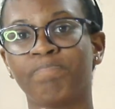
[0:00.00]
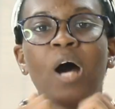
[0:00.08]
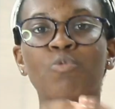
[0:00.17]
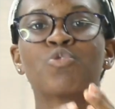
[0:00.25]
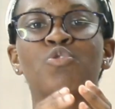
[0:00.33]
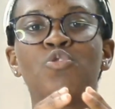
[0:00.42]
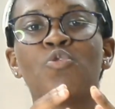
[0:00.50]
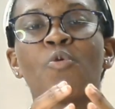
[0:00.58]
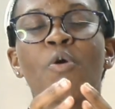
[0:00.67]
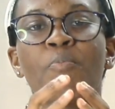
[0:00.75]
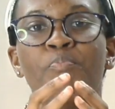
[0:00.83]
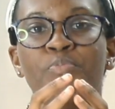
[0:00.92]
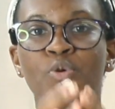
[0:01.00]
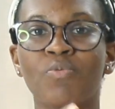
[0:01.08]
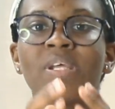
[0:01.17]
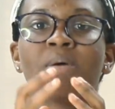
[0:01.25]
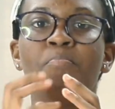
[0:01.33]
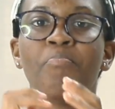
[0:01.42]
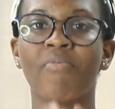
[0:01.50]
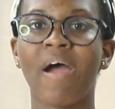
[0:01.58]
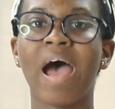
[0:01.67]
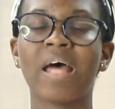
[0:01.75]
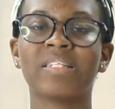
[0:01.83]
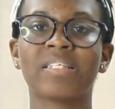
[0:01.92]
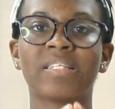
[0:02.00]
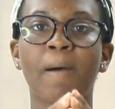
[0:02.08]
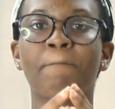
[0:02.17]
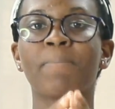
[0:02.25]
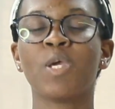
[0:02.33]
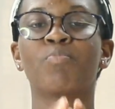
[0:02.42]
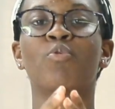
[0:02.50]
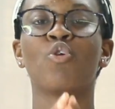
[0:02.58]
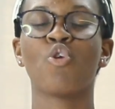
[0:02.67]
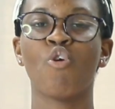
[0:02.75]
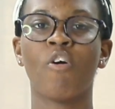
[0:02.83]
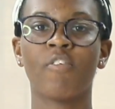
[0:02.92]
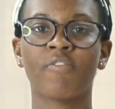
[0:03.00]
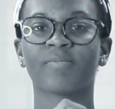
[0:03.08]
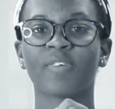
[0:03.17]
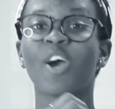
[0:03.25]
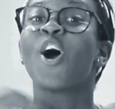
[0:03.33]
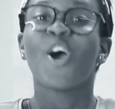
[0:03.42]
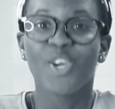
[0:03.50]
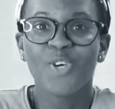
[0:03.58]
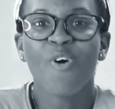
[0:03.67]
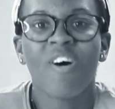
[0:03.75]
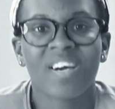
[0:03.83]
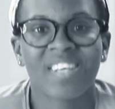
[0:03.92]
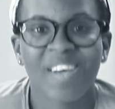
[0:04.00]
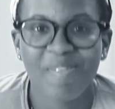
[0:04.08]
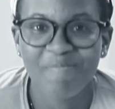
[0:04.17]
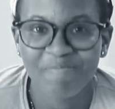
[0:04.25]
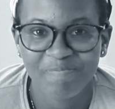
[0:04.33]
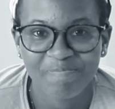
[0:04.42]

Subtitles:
How do you build a brand that people love? You hug them.